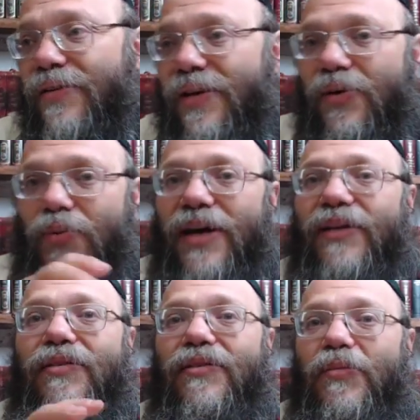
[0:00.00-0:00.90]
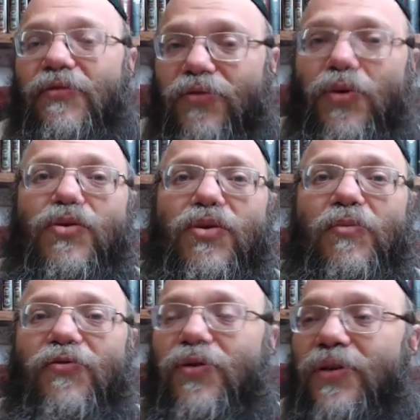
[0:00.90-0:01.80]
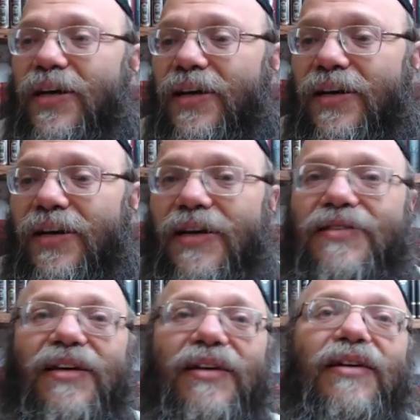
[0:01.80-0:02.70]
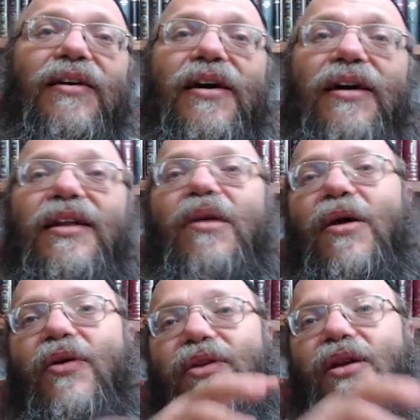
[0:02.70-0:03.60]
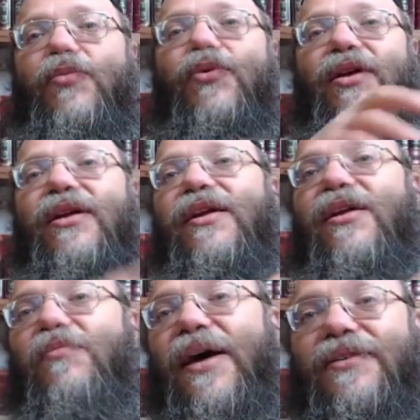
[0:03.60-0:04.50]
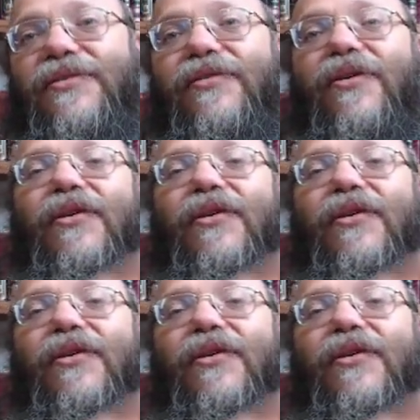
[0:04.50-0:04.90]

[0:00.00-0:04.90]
They weight before the Leil Seder the amount, and they put it in little bags.